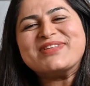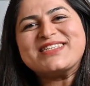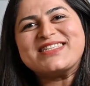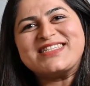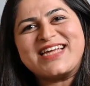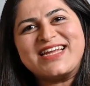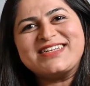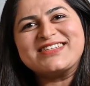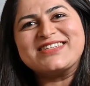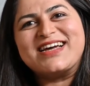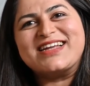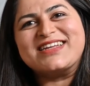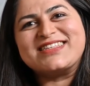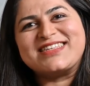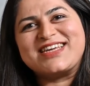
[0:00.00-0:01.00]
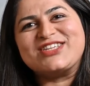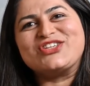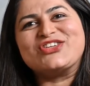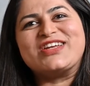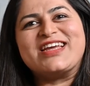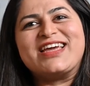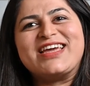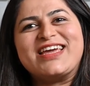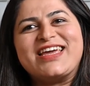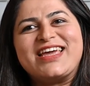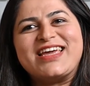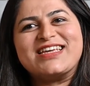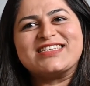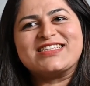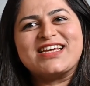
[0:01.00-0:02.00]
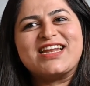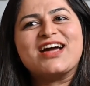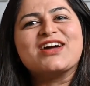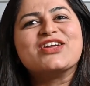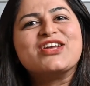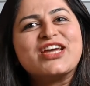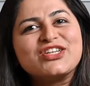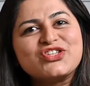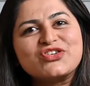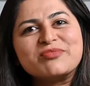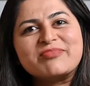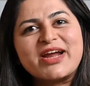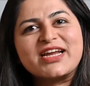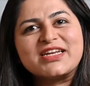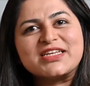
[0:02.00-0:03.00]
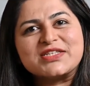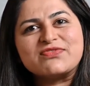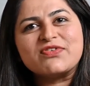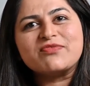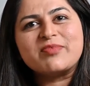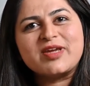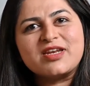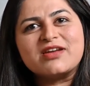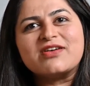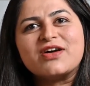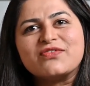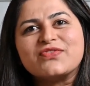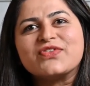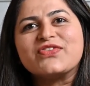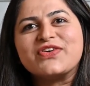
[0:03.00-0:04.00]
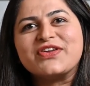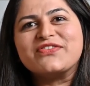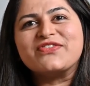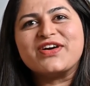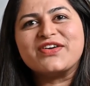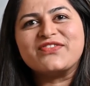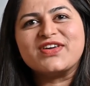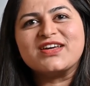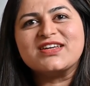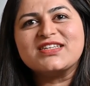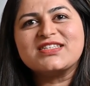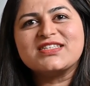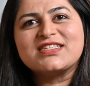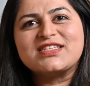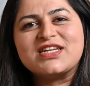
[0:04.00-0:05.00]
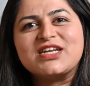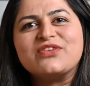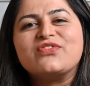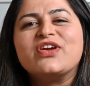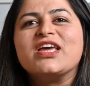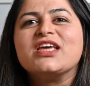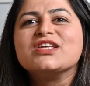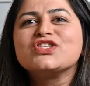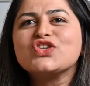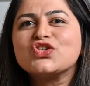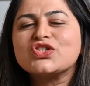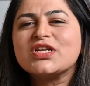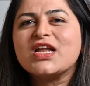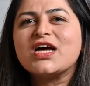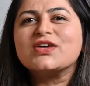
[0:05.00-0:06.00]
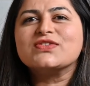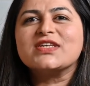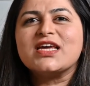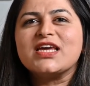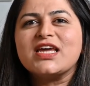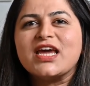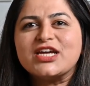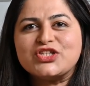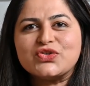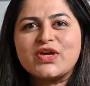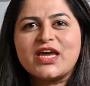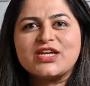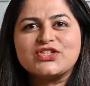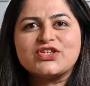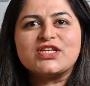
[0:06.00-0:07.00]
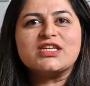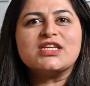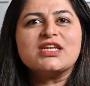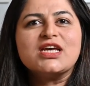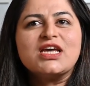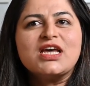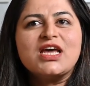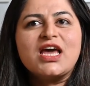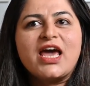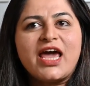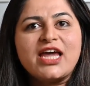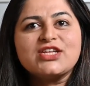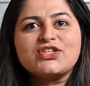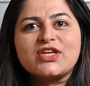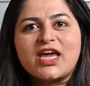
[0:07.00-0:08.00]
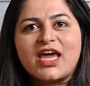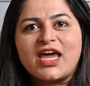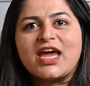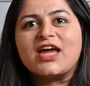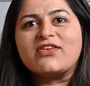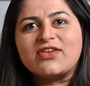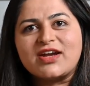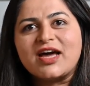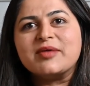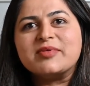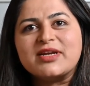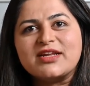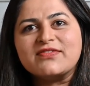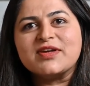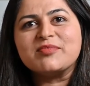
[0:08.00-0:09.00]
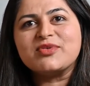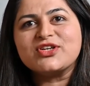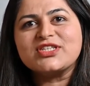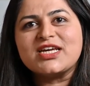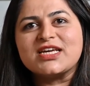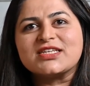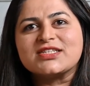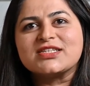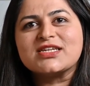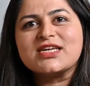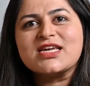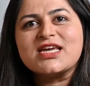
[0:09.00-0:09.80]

Stanton Dahl essentially is an architectural practice. We've been around for 35 years, delivering social housing, education, aged care, and retirement living projects.